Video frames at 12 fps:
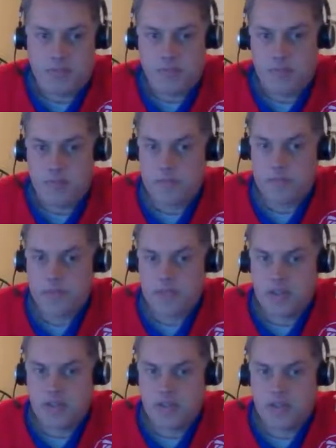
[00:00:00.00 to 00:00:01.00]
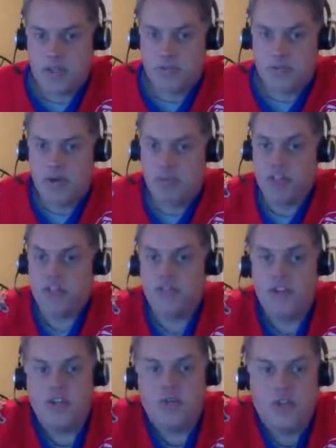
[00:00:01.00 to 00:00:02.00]
A
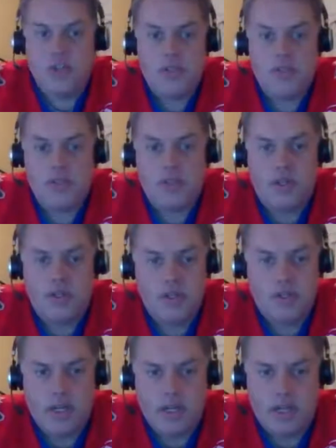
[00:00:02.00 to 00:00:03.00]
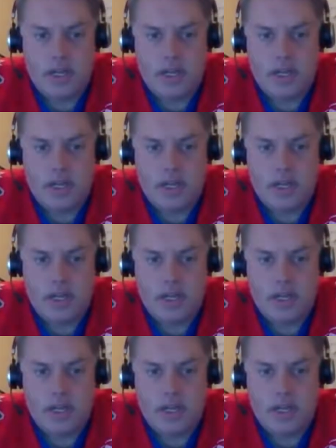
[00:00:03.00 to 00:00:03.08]
bunch of injuries,